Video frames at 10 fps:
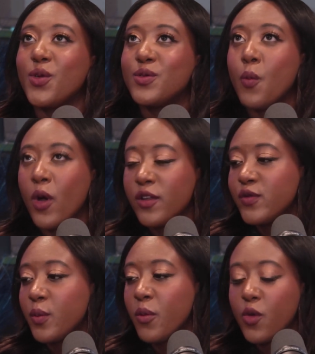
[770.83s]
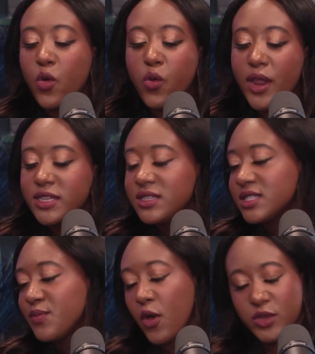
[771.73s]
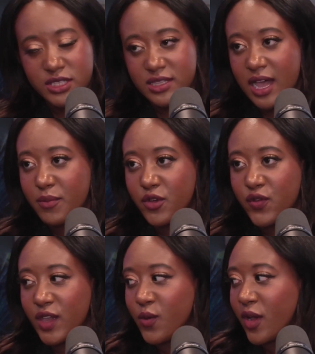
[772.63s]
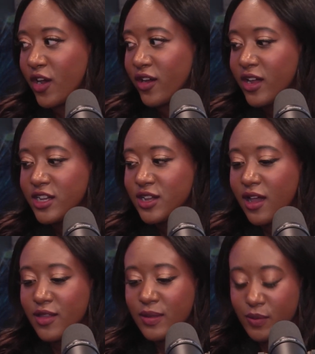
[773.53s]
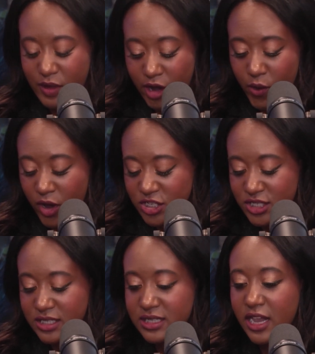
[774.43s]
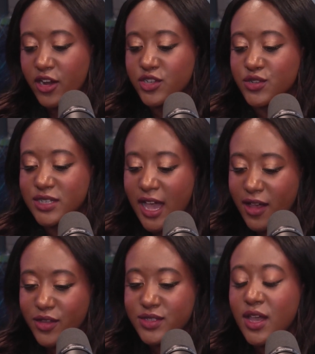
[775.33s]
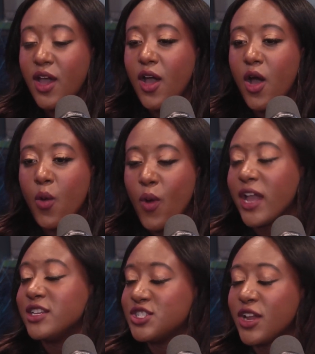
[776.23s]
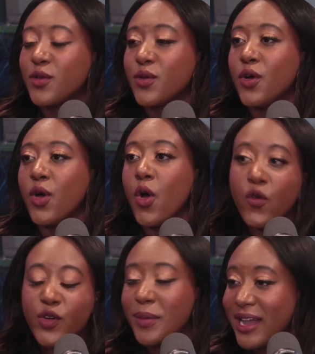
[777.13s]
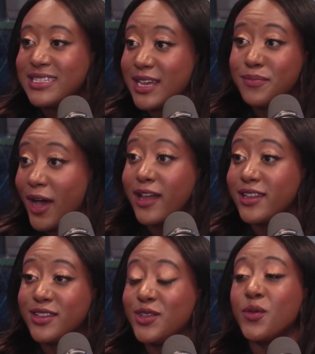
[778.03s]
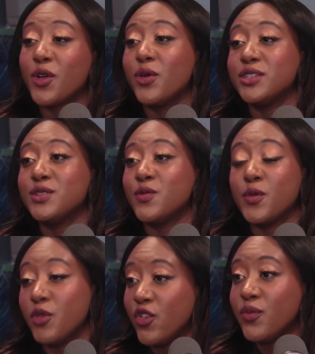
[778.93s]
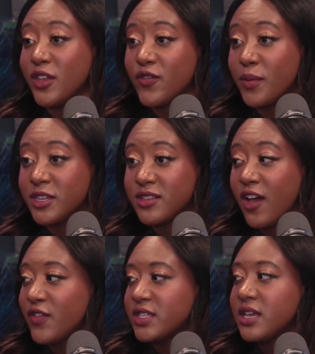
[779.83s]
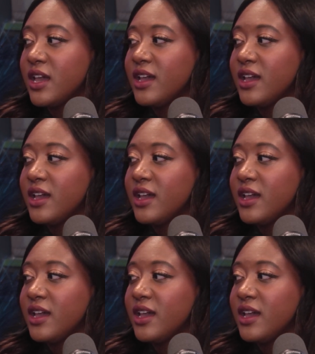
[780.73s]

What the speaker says: One of the craziest moments in that movie where Kerry Washington's character tells a white general, over my dead body, you are going to remove me from this office,